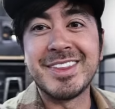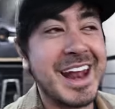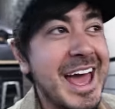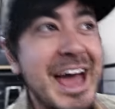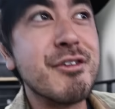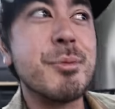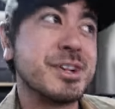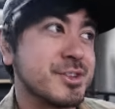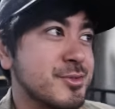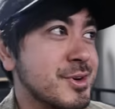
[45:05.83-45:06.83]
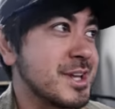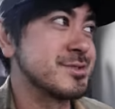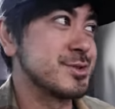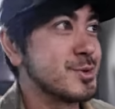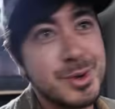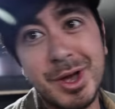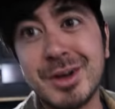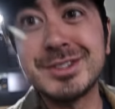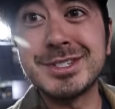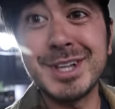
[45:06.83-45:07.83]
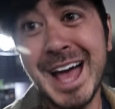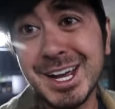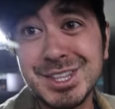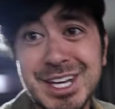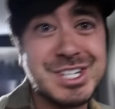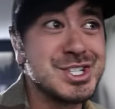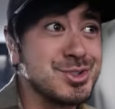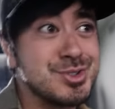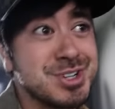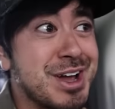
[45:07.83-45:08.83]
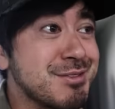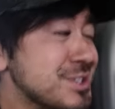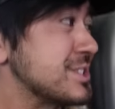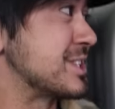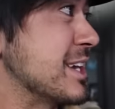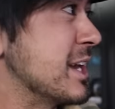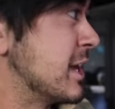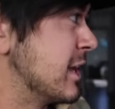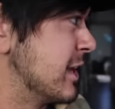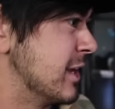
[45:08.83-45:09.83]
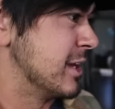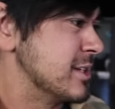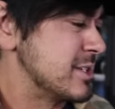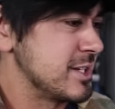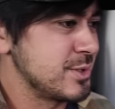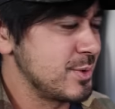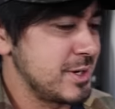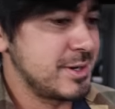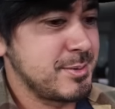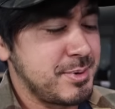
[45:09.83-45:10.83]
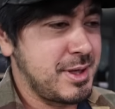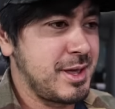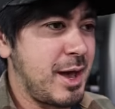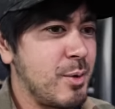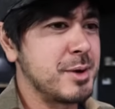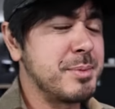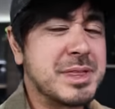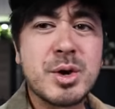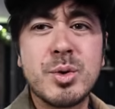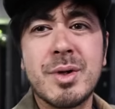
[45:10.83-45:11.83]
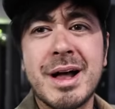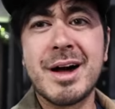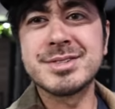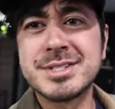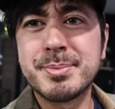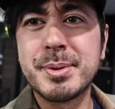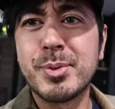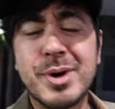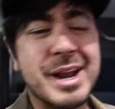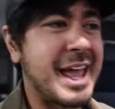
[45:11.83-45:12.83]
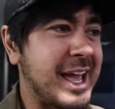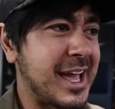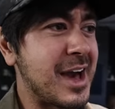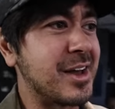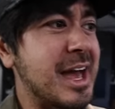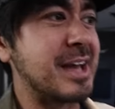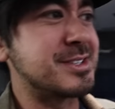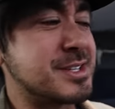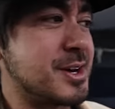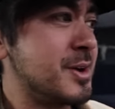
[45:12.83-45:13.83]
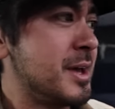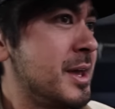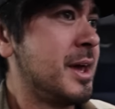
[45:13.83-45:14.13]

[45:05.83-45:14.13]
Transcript: and then I have a bunch of friends who we all still act like children, obviously. So I just wanted to, I want to be the cool house that people want to hang out at. So